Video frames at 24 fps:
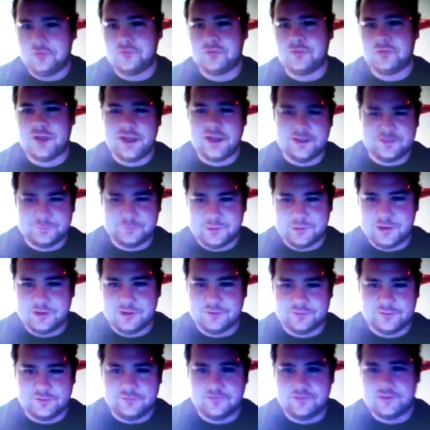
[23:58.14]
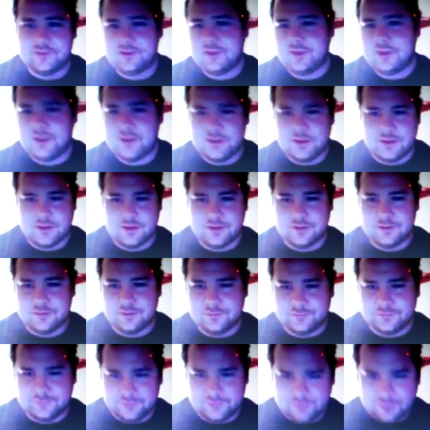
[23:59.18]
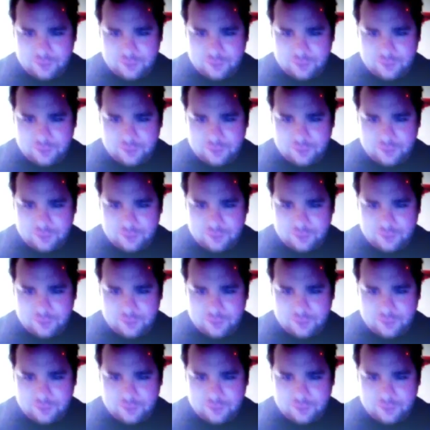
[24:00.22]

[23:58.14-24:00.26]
raspberries over the years.